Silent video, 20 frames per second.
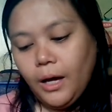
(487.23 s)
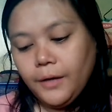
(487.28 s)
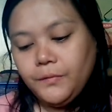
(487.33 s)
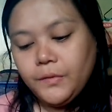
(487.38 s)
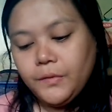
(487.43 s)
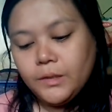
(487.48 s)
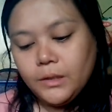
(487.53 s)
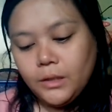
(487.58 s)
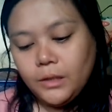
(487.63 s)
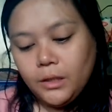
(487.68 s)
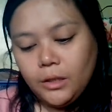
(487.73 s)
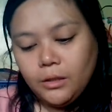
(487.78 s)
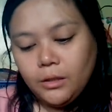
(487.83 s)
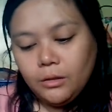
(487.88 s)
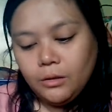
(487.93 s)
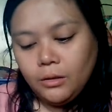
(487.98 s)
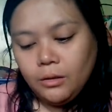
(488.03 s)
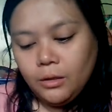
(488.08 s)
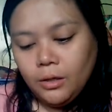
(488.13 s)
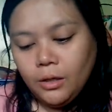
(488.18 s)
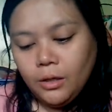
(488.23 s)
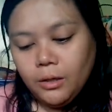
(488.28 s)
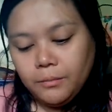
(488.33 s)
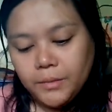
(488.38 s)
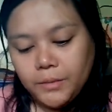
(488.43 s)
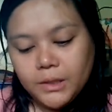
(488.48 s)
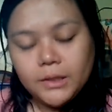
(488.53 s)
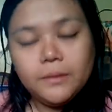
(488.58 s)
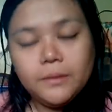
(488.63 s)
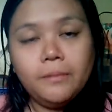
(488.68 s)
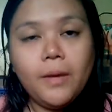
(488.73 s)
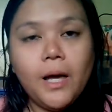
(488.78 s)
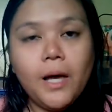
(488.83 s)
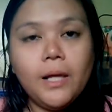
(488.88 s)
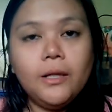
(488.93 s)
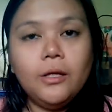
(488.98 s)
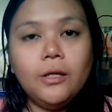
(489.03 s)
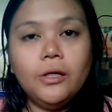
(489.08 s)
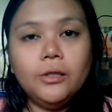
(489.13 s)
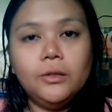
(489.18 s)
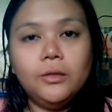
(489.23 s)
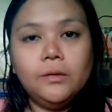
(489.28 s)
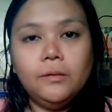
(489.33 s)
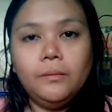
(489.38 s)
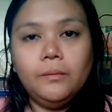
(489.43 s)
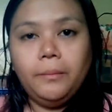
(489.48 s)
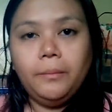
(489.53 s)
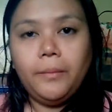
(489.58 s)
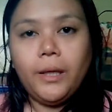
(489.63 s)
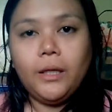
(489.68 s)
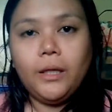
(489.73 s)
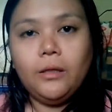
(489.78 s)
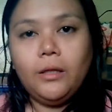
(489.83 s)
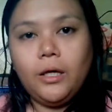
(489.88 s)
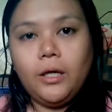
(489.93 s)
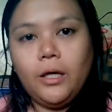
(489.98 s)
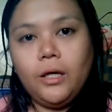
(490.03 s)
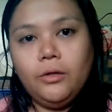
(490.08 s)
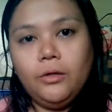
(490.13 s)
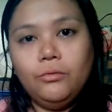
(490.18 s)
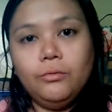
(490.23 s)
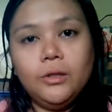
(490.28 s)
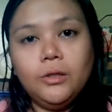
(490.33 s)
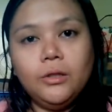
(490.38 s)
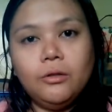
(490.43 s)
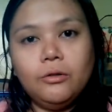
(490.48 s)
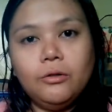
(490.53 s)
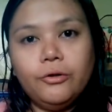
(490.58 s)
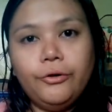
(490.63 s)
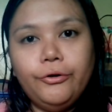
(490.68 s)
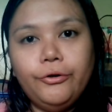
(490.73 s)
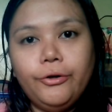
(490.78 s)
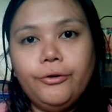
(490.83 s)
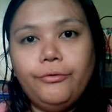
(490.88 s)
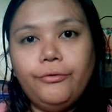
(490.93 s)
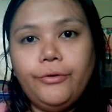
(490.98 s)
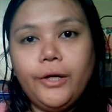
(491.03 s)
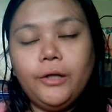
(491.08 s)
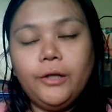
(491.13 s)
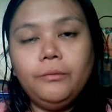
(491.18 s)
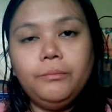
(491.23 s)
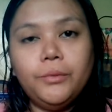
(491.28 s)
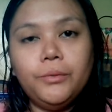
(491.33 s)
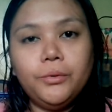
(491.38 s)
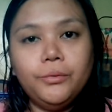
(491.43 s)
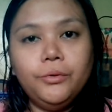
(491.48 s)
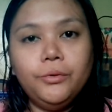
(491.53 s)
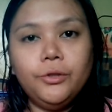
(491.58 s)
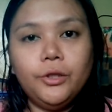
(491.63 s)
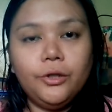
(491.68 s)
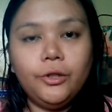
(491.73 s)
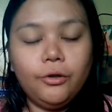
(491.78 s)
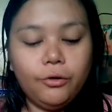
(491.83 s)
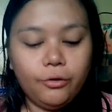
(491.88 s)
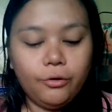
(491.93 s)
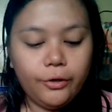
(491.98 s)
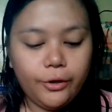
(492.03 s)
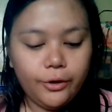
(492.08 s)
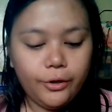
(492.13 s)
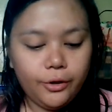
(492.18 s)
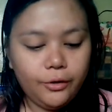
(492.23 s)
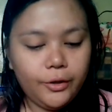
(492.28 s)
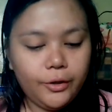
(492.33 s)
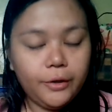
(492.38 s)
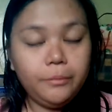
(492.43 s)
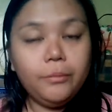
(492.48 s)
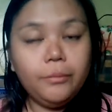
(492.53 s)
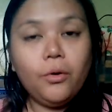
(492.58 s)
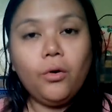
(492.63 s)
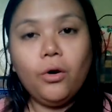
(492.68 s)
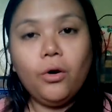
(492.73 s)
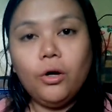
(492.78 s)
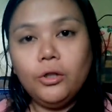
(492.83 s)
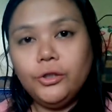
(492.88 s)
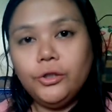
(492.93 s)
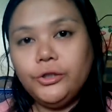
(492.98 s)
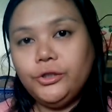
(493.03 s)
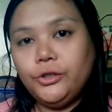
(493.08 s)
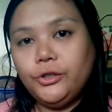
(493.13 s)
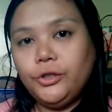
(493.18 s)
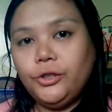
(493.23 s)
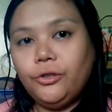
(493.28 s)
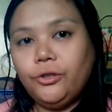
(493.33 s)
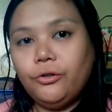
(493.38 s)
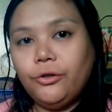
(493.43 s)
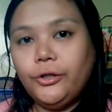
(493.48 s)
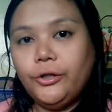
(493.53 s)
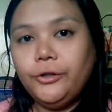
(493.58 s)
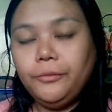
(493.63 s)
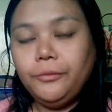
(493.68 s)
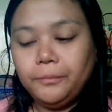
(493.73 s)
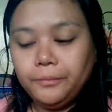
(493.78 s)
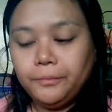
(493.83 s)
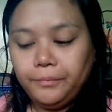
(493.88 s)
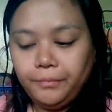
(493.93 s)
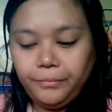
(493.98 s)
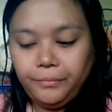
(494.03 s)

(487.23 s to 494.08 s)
I've seen Miss Malon made a unicorn, a rainbow unicorn, rainbow colored unicorn.